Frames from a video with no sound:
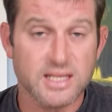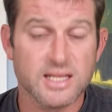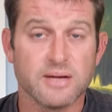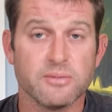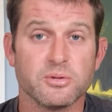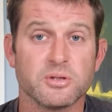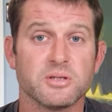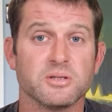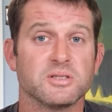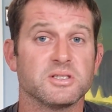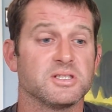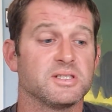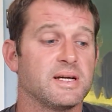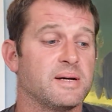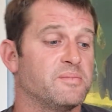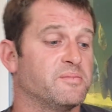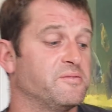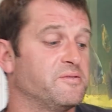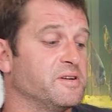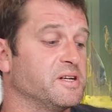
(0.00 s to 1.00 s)
They were good
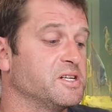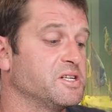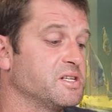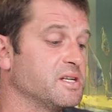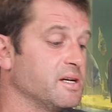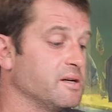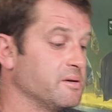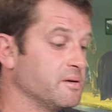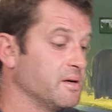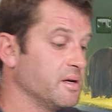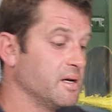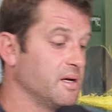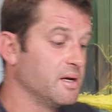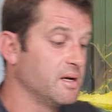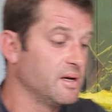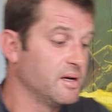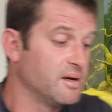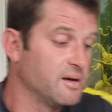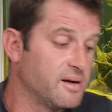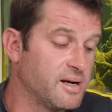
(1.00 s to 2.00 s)
stamp fish, so
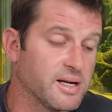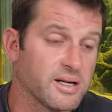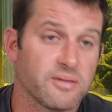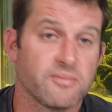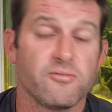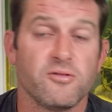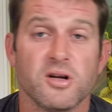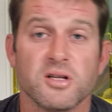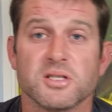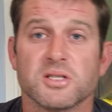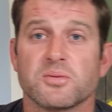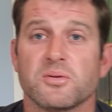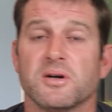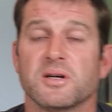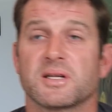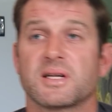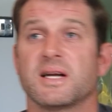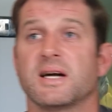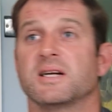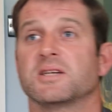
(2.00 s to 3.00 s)
I had runs
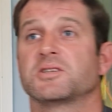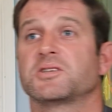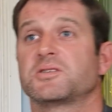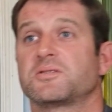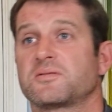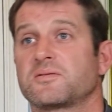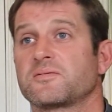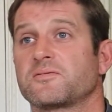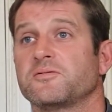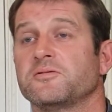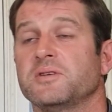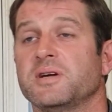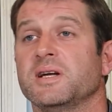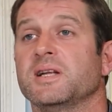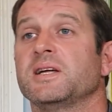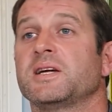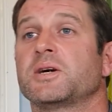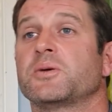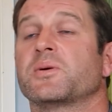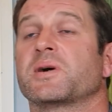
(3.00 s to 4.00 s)
where I'd catch
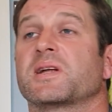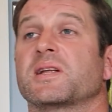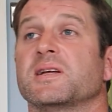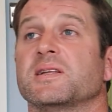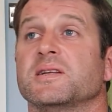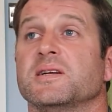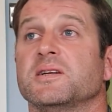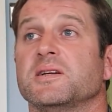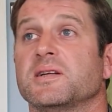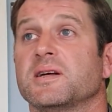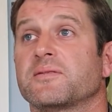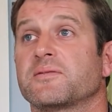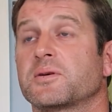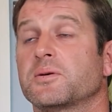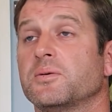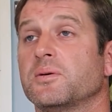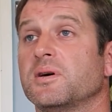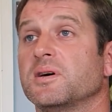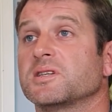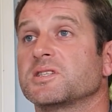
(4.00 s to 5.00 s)
really quickly and then you'd have
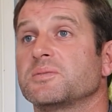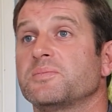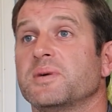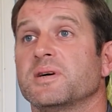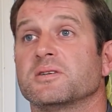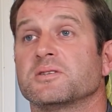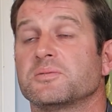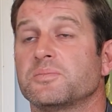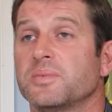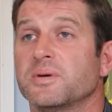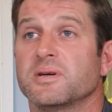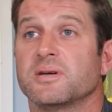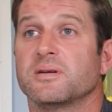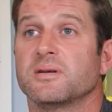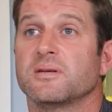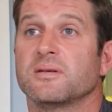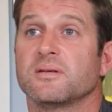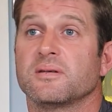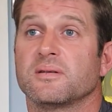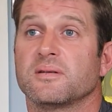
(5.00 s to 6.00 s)
quiet spells, but
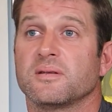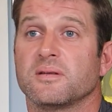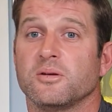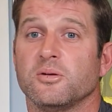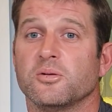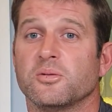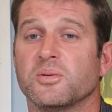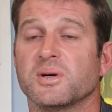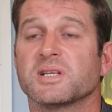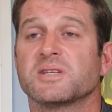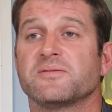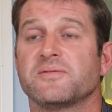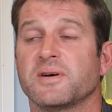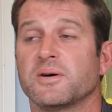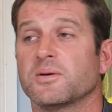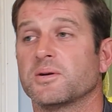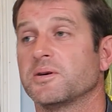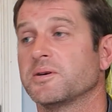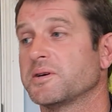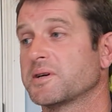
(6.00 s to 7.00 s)
you always
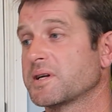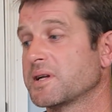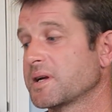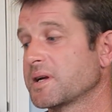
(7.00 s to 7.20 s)
felt like you're going